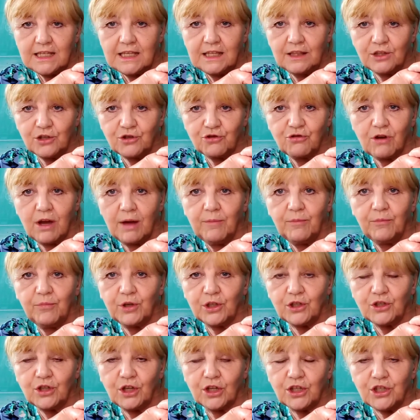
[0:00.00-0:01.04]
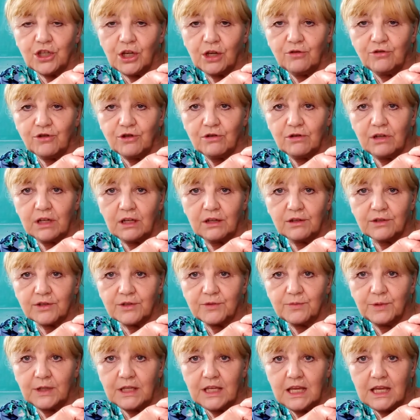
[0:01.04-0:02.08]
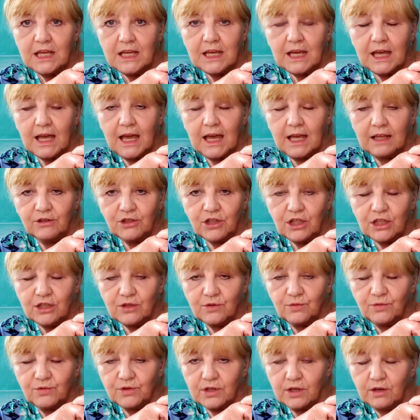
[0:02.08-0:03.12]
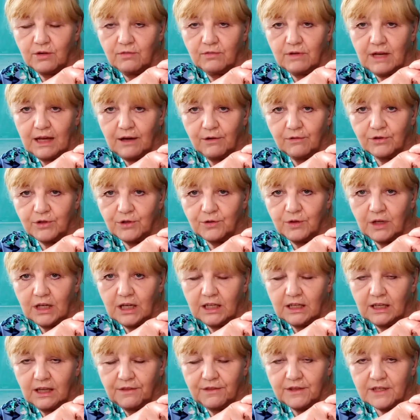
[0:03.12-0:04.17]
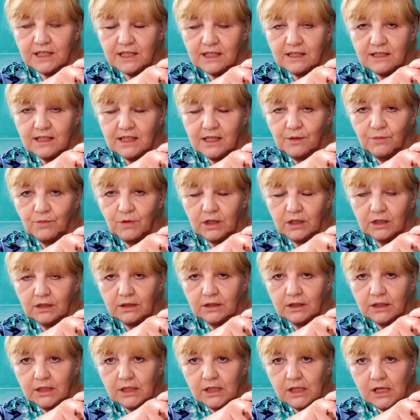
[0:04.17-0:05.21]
and the Tramp which I showed you last week and she's also now doing another Disney one